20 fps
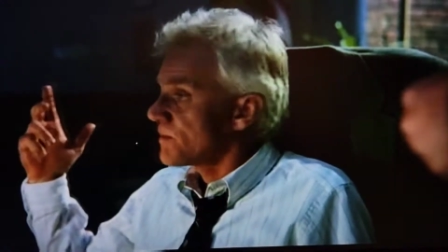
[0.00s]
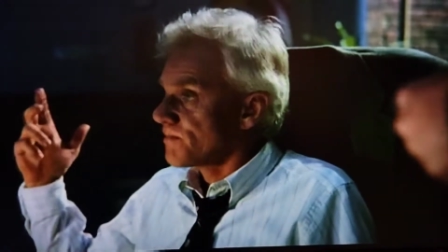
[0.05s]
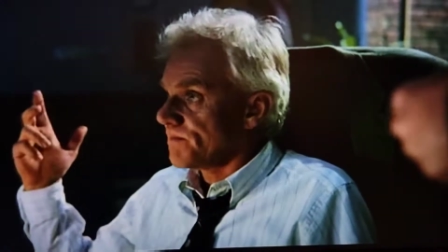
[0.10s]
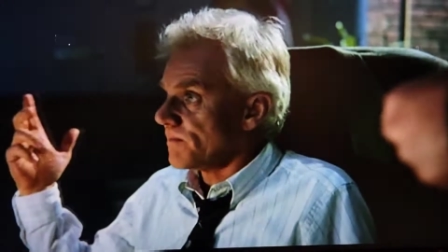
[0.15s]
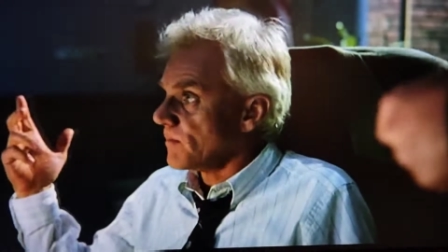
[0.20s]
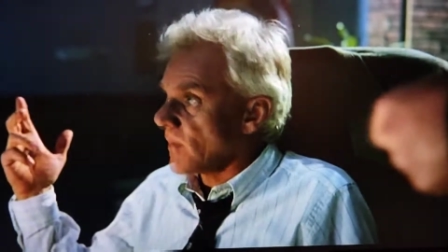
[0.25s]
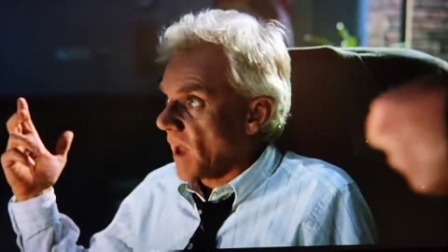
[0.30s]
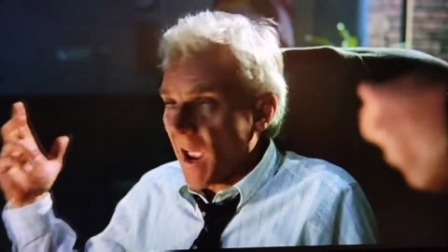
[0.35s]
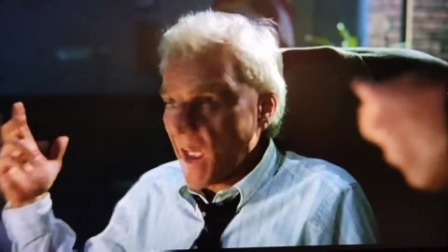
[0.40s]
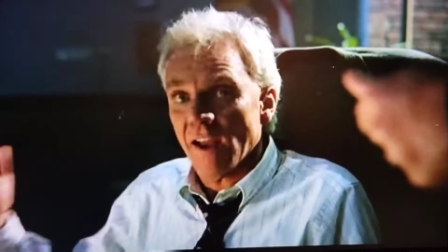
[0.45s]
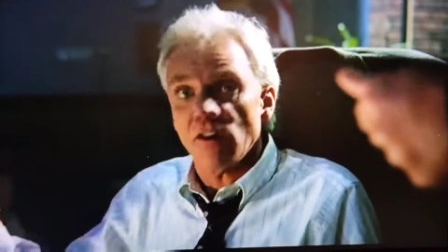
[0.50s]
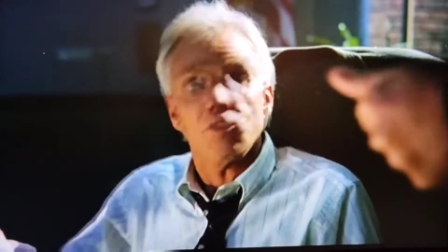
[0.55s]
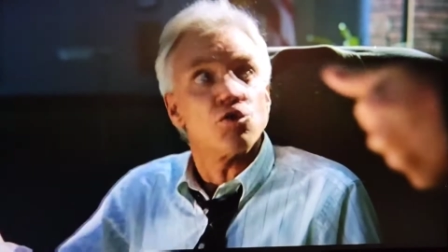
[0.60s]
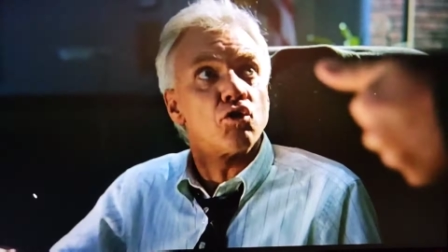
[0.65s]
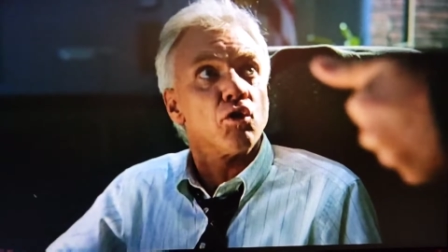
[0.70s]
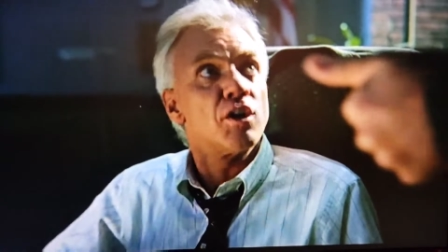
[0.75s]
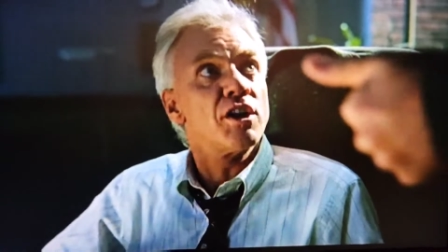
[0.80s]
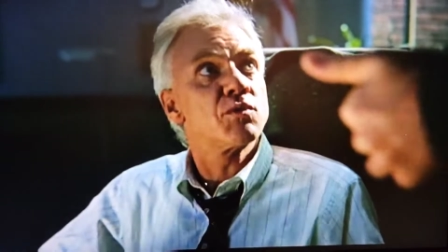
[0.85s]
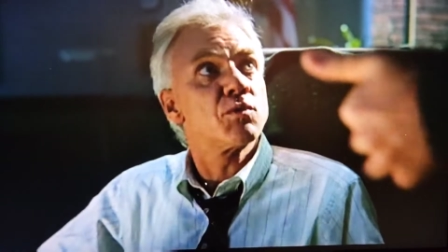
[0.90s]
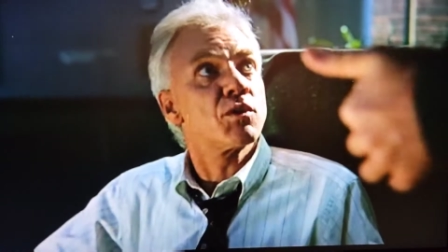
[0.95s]
These
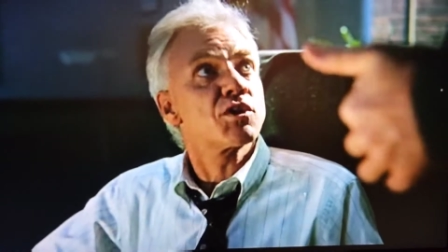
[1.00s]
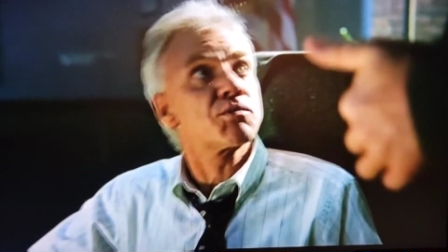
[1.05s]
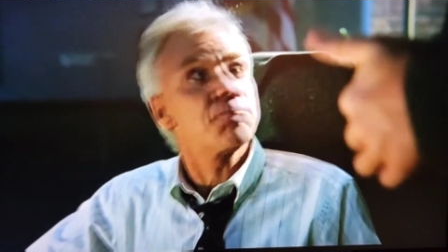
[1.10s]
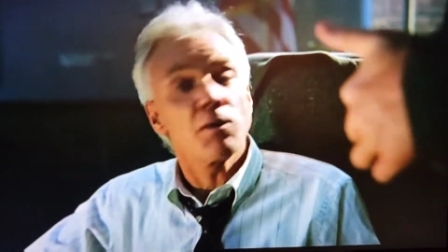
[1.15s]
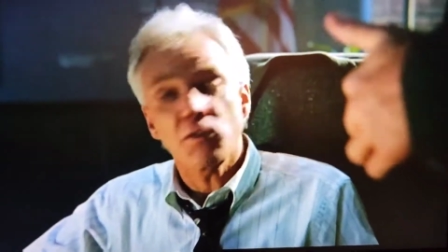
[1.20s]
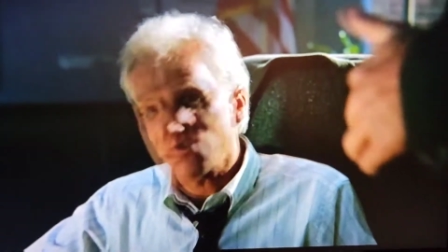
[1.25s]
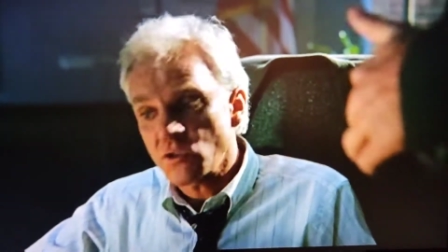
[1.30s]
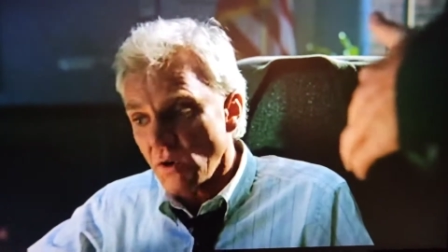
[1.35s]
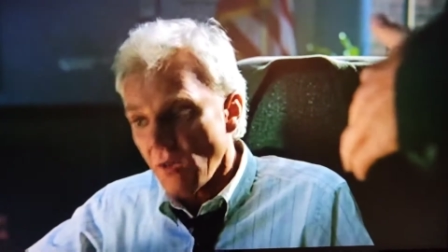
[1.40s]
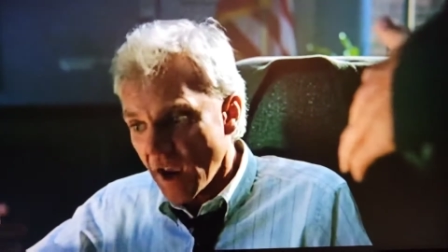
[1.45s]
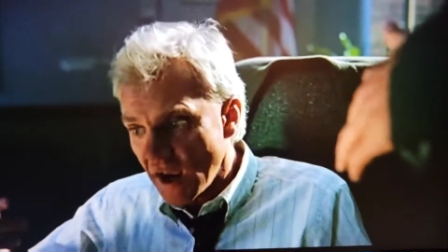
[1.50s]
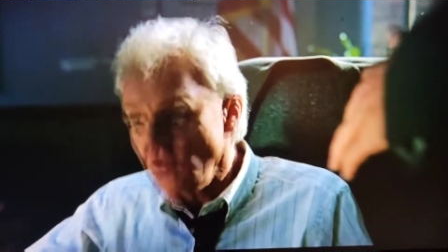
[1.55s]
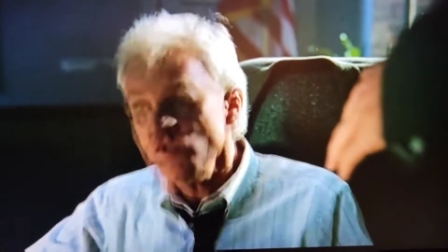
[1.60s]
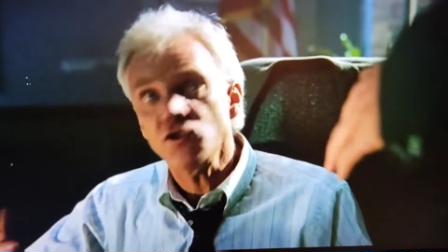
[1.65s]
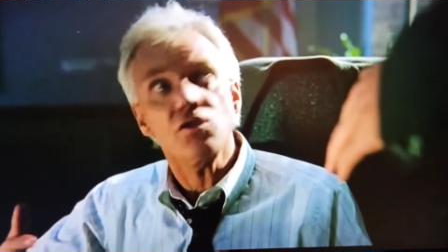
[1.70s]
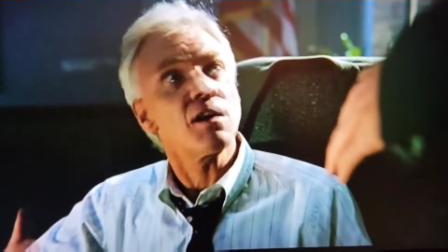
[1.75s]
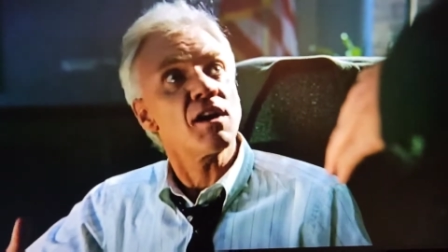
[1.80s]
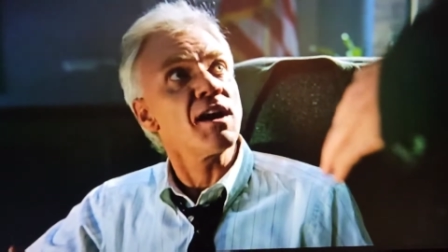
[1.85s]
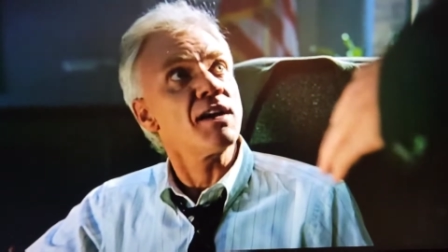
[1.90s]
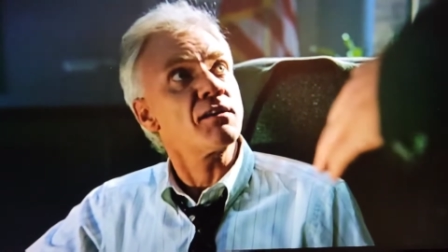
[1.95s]
androids were supposed to
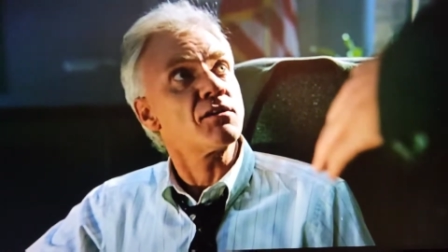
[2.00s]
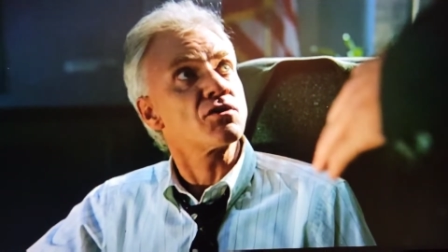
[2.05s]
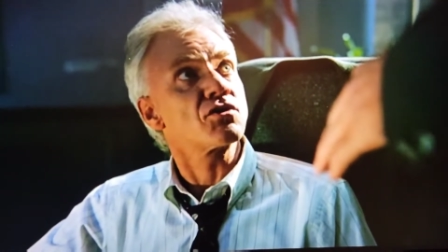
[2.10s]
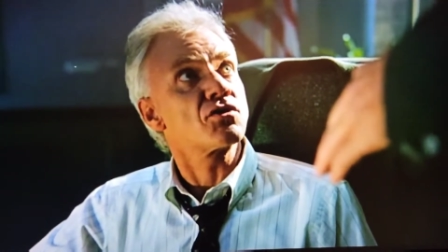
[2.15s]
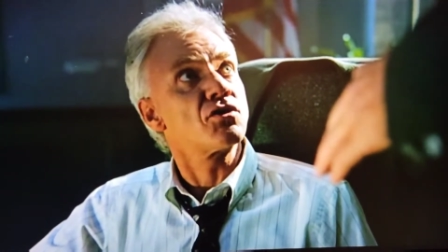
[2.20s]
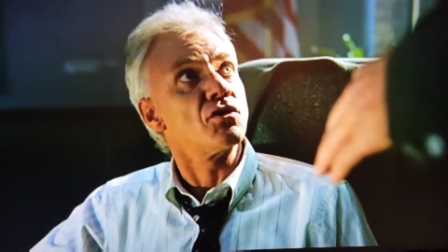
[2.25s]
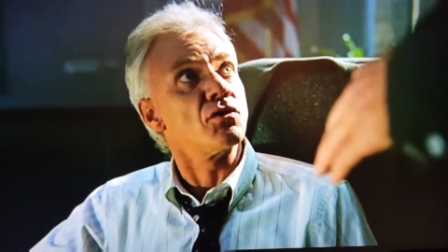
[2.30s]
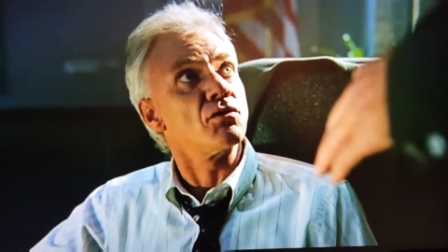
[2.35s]
educate the